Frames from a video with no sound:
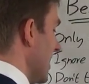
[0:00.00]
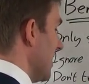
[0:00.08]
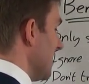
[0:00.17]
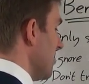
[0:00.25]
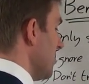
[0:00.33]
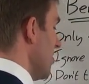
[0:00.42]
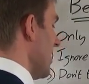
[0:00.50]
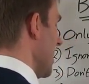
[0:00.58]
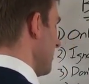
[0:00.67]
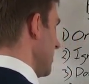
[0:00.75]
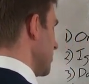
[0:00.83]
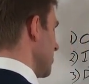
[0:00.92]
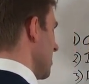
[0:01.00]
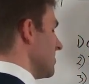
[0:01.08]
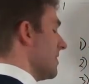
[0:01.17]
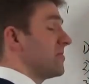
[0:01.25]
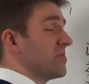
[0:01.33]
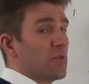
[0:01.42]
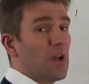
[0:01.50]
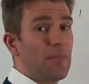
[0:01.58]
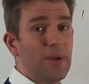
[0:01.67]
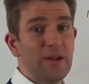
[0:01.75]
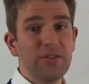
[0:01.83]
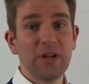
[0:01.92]
I don't know how many times I've stood up
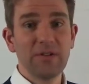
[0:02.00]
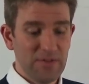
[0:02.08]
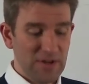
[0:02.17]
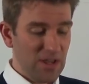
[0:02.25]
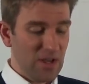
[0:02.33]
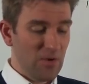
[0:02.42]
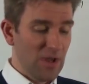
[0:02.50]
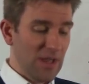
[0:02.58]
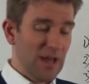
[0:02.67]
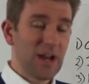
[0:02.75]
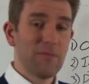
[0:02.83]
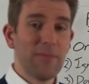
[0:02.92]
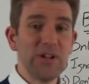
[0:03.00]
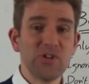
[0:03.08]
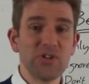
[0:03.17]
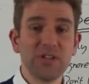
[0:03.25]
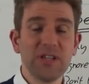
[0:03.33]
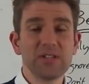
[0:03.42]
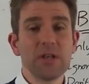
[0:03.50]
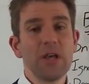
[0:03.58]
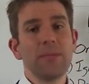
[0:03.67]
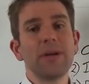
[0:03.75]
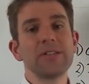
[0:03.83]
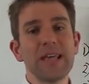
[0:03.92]
here and done a video and I've mentioned this
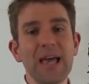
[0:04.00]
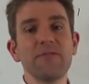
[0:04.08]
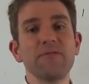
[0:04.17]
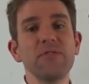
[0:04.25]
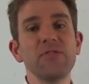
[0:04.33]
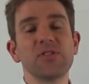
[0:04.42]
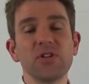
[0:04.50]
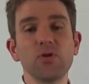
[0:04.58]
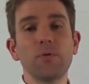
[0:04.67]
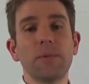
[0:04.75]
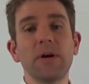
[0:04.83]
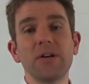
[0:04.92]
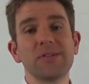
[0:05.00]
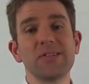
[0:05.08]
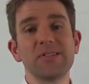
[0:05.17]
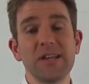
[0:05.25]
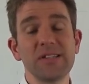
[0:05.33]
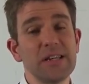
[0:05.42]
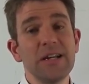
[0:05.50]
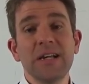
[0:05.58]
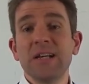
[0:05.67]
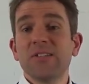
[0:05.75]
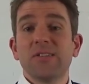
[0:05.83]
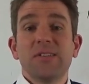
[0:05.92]
because every single person says it.
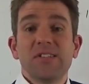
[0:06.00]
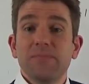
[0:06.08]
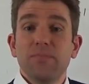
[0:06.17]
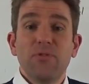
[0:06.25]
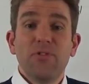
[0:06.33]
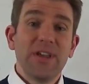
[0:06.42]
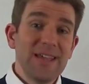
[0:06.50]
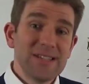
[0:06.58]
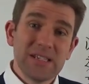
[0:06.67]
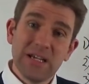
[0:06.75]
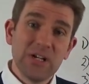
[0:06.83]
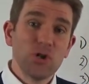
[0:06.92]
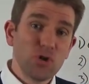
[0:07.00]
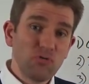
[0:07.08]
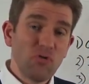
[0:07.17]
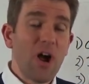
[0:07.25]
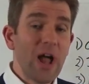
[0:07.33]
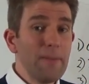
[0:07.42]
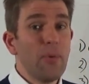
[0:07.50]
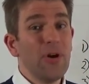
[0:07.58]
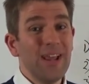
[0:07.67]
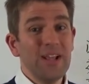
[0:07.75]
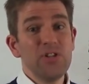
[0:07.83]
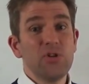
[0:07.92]
So the simple thing is try and put
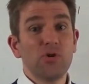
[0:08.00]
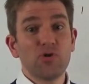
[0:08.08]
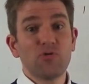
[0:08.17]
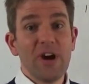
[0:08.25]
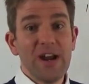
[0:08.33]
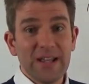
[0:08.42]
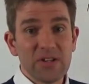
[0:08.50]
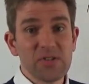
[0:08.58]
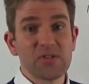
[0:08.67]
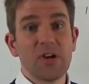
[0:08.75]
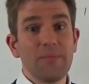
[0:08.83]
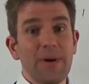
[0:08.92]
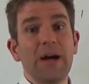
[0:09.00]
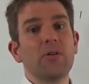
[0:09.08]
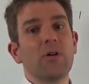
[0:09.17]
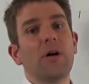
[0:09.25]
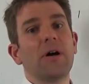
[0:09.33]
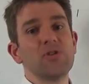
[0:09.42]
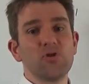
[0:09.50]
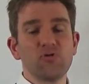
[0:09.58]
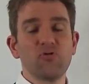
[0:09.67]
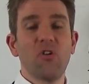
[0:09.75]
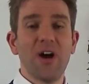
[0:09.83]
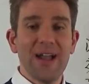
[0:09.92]
it into your trading somehow, guys.
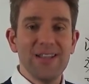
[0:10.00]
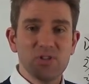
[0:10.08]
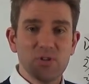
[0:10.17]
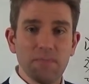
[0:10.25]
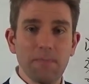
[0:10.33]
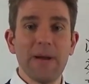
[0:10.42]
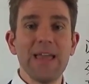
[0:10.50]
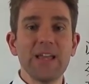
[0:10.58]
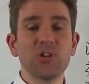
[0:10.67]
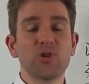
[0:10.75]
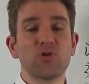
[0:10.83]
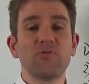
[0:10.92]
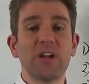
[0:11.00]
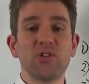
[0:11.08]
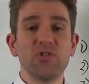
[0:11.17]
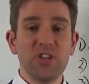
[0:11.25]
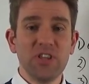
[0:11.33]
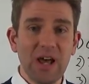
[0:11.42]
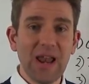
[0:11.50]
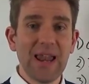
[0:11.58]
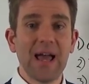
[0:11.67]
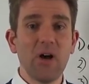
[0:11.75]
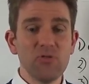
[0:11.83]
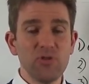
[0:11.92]
Try to make a strategy that
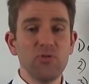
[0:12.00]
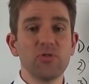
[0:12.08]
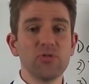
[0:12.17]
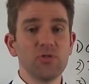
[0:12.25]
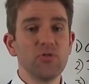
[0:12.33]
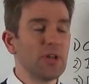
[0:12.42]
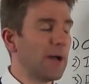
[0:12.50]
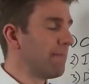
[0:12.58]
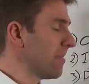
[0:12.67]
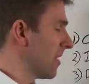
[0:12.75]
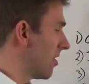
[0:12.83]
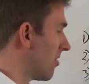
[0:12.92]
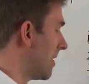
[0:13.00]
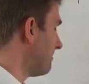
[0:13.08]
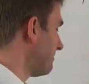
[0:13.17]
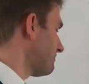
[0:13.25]
allows you to do that. All right